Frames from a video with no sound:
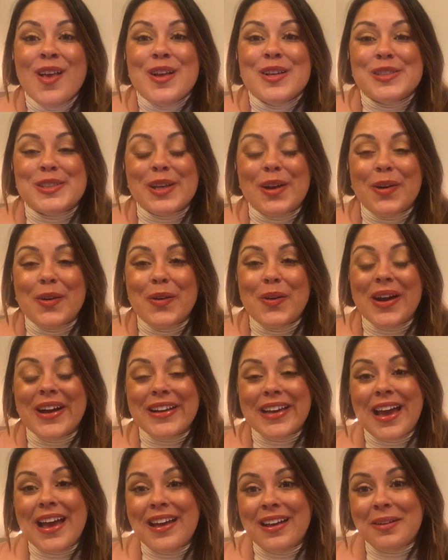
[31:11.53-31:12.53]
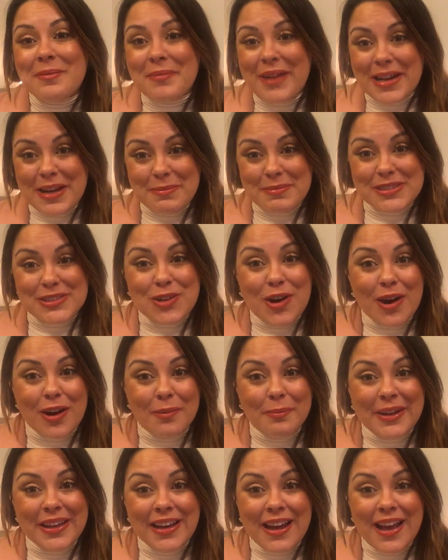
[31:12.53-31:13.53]
So again, my name is
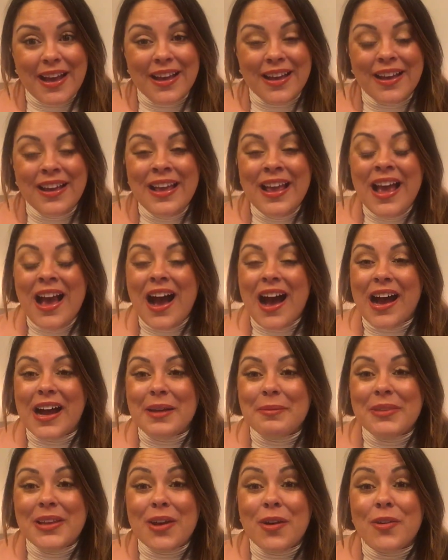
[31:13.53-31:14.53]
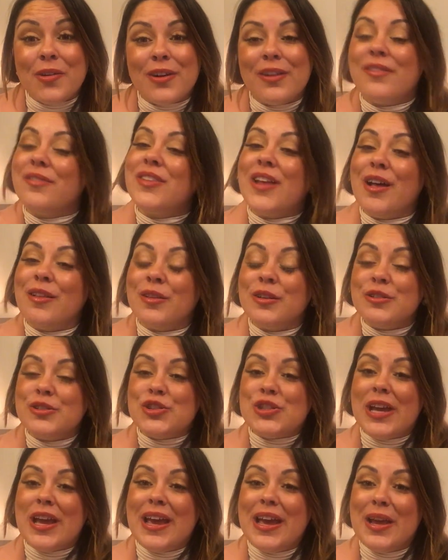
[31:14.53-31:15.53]
Carmina. I'm the owner of La
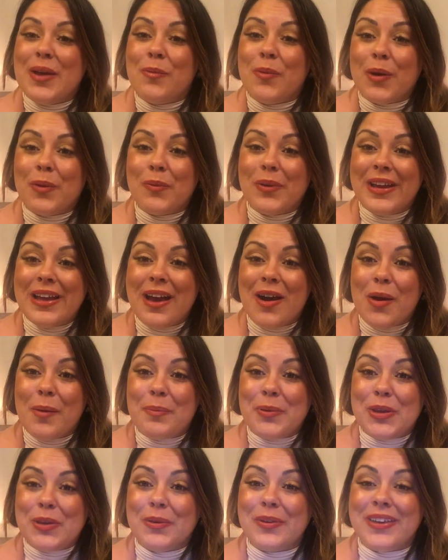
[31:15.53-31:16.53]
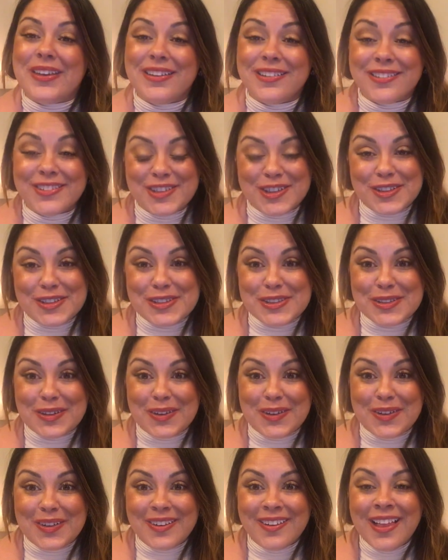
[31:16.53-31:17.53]
Luce, where we help you heal your
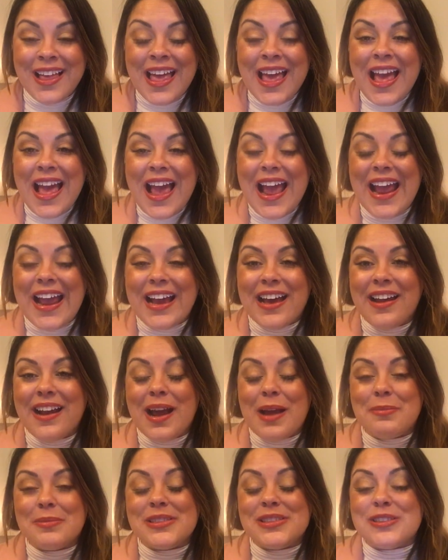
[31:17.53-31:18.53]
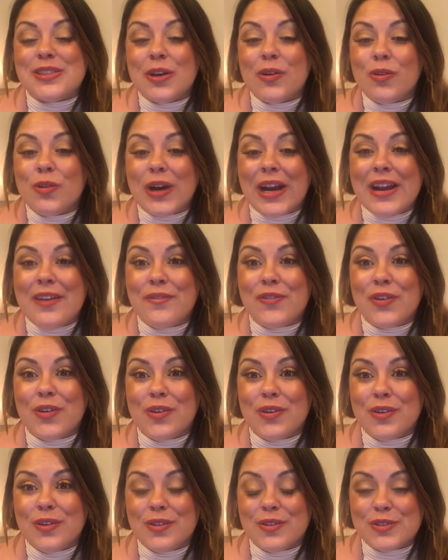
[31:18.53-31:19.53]
soul. And I'm so
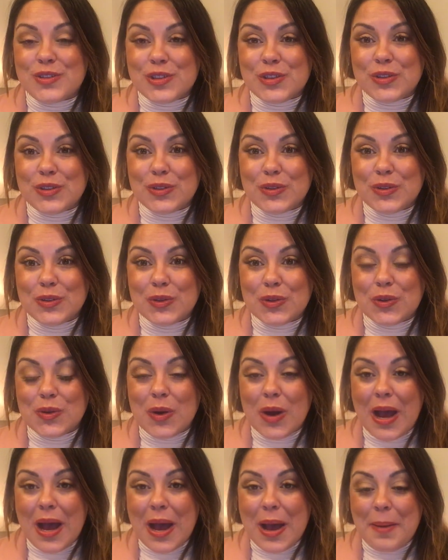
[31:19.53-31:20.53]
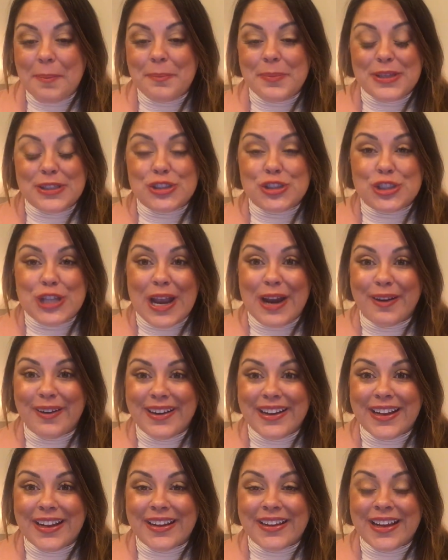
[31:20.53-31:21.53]
grateful to be
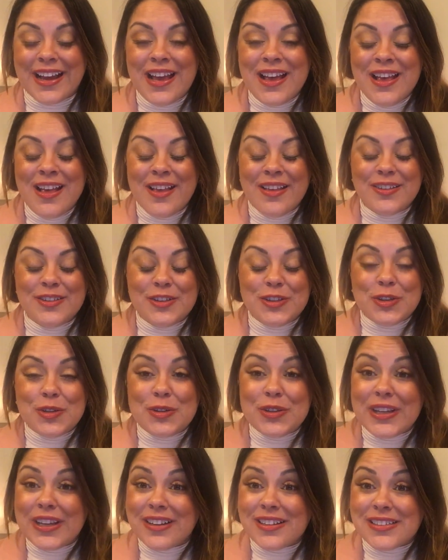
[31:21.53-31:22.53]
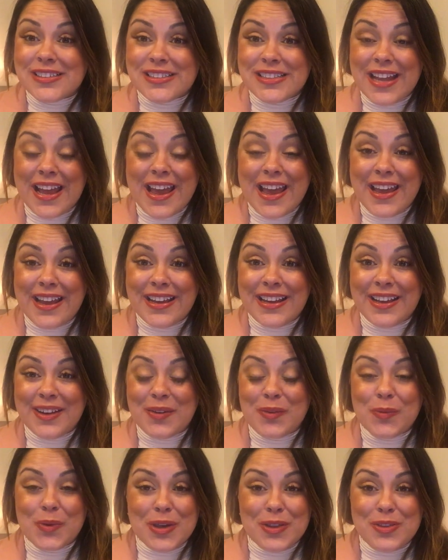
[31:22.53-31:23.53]
sharing New Year's Day
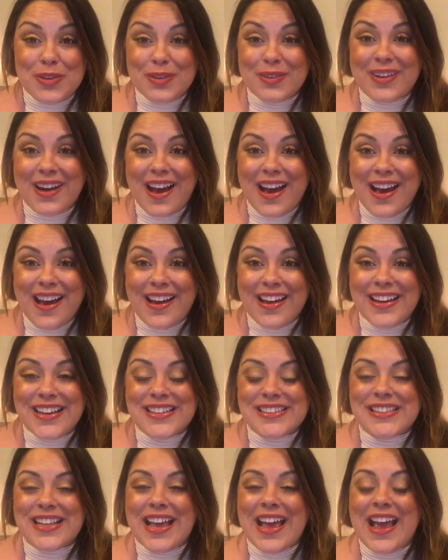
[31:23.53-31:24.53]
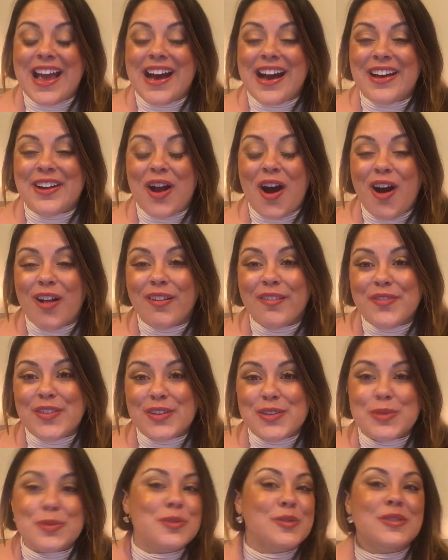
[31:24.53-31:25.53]
with you guys and all of the
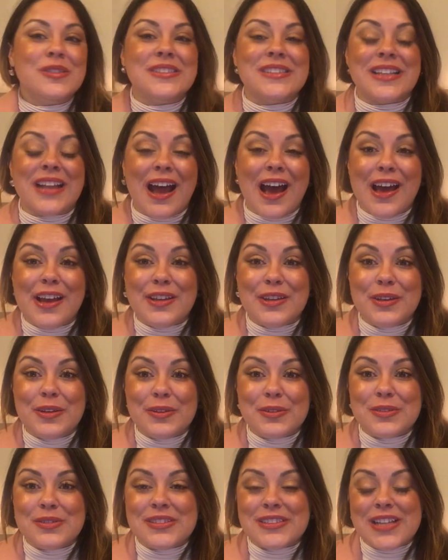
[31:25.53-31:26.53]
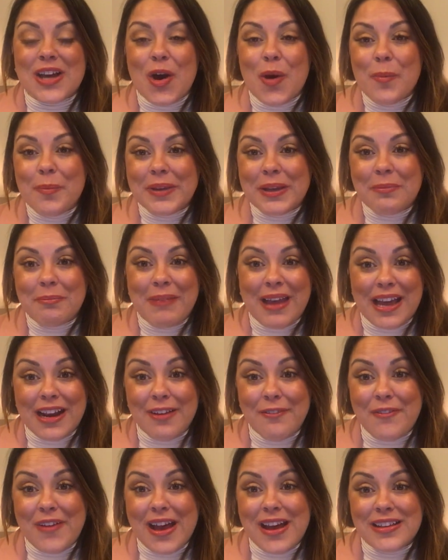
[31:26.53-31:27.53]
tools that I use to help me
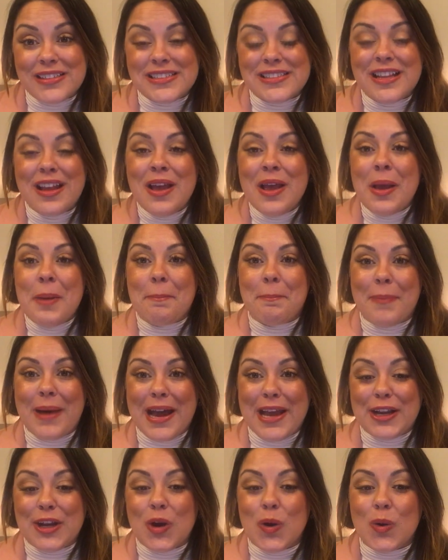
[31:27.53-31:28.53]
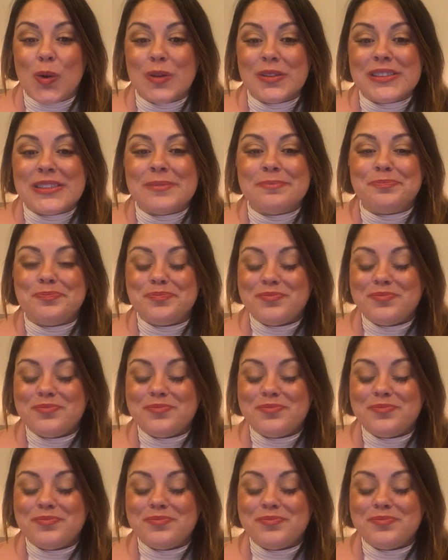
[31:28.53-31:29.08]
manifest my goals.